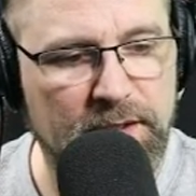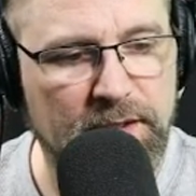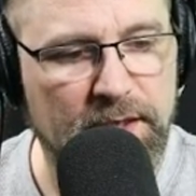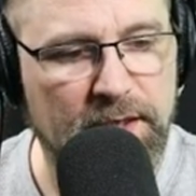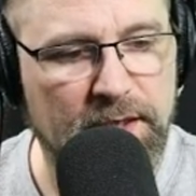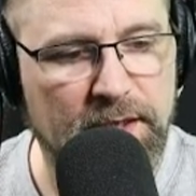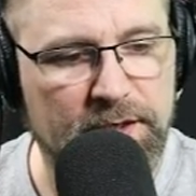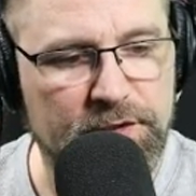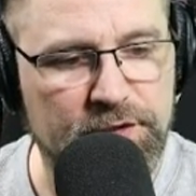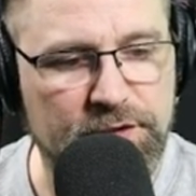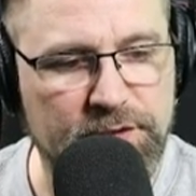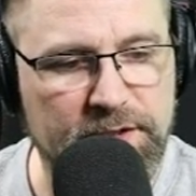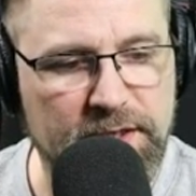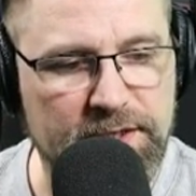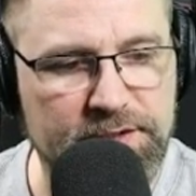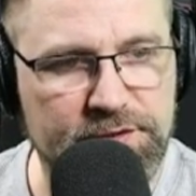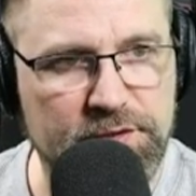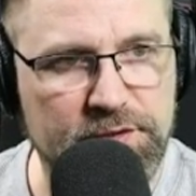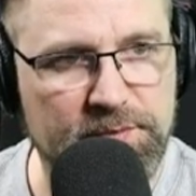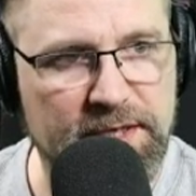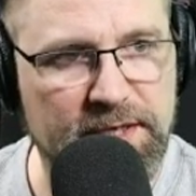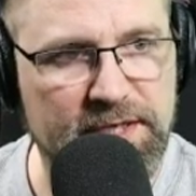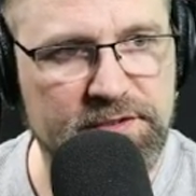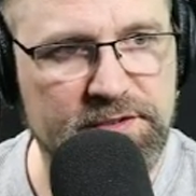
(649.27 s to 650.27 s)
And you guys
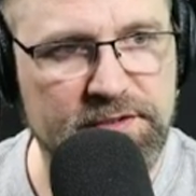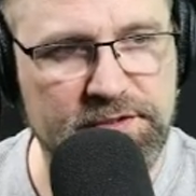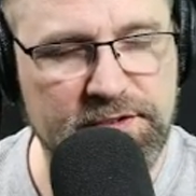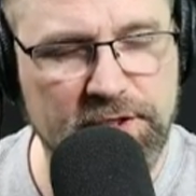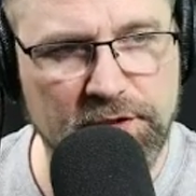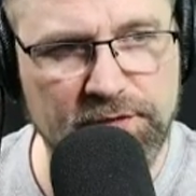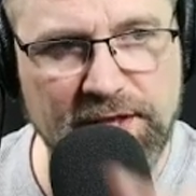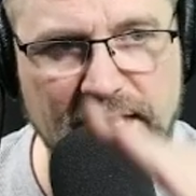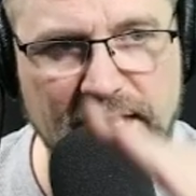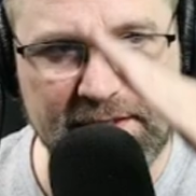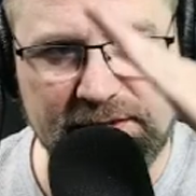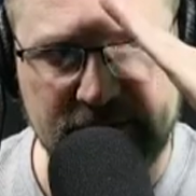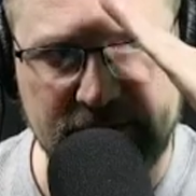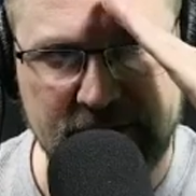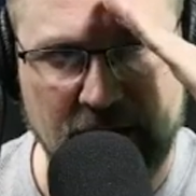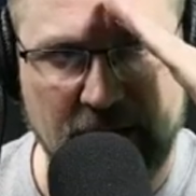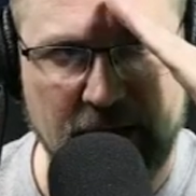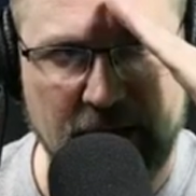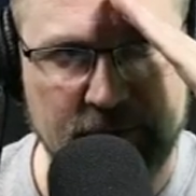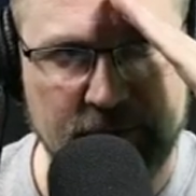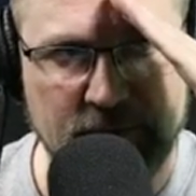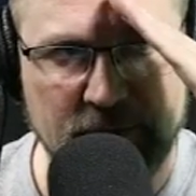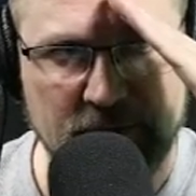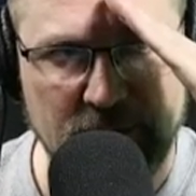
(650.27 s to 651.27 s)
are amazing. Till next
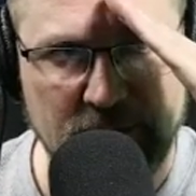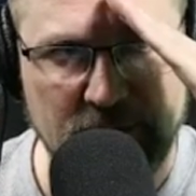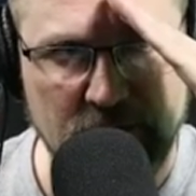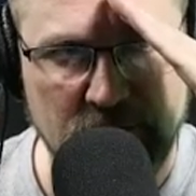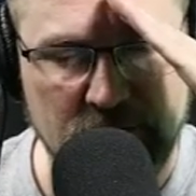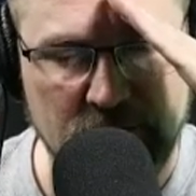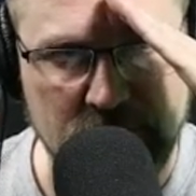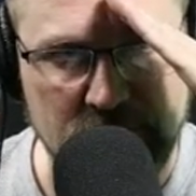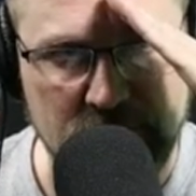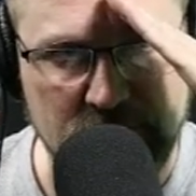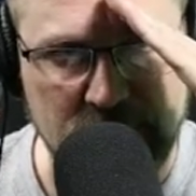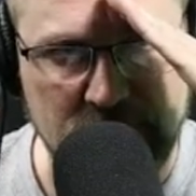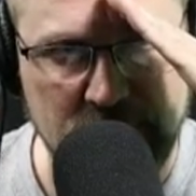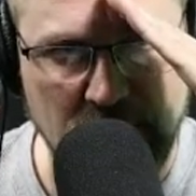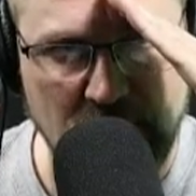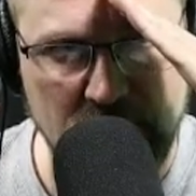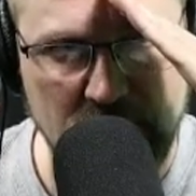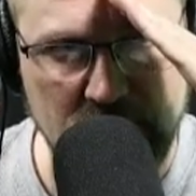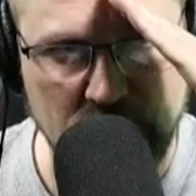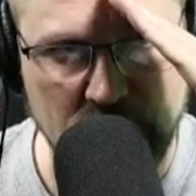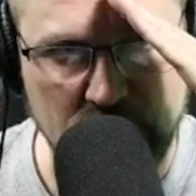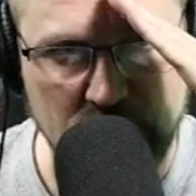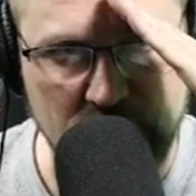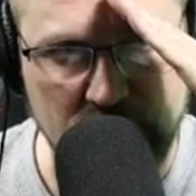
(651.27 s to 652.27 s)
time,
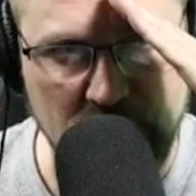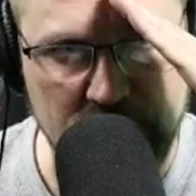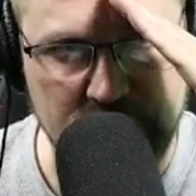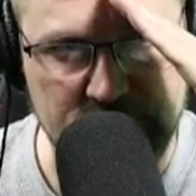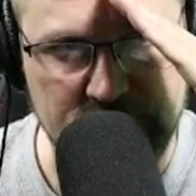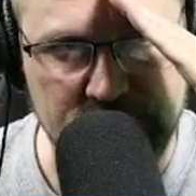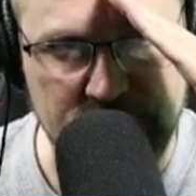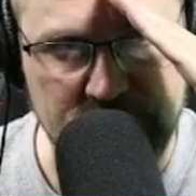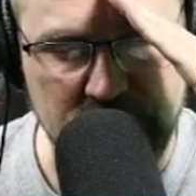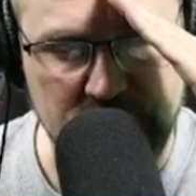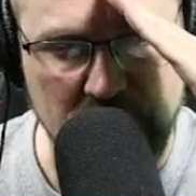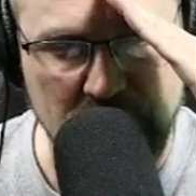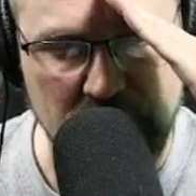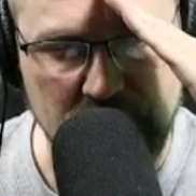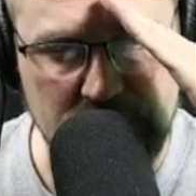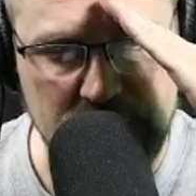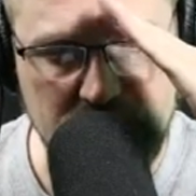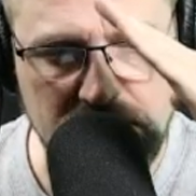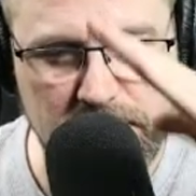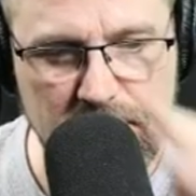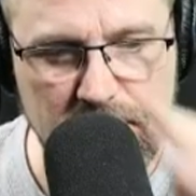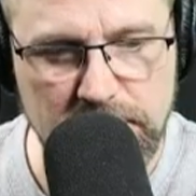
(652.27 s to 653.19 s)
Kylo Ren is next.